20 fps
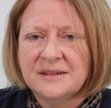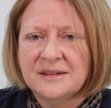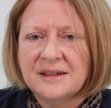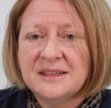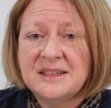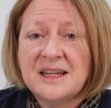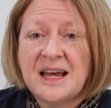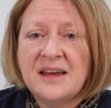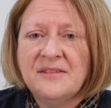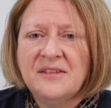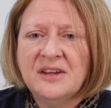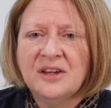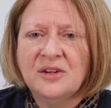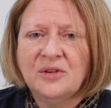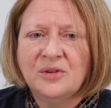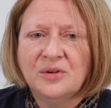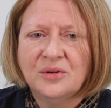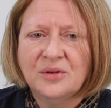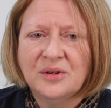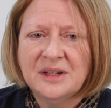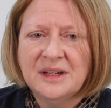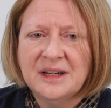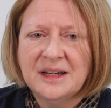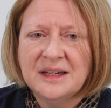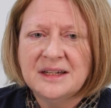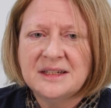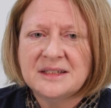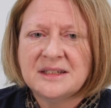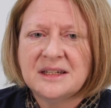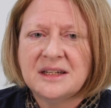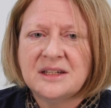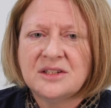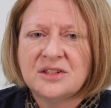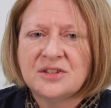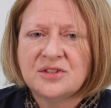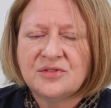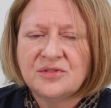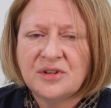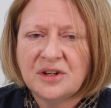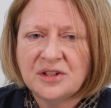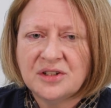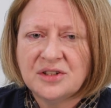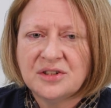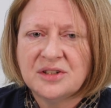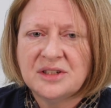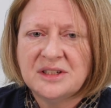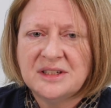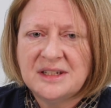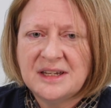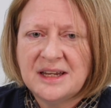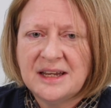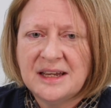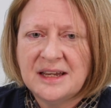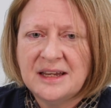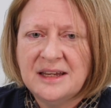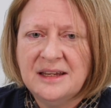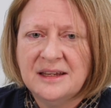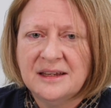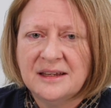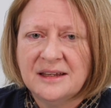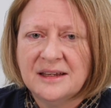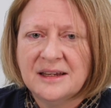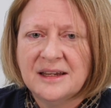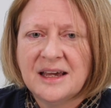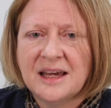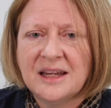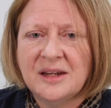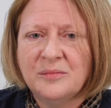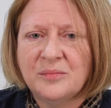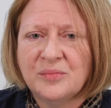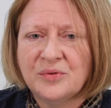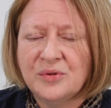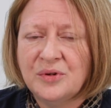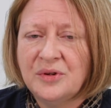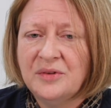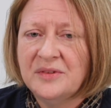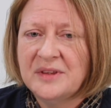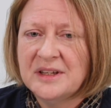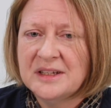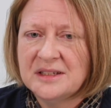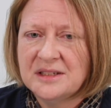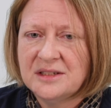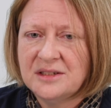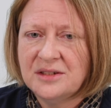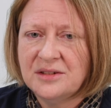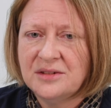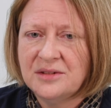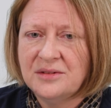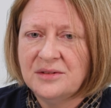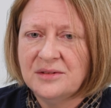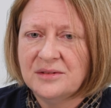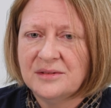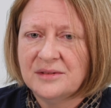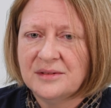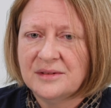and having an organised and structured day can improve this too.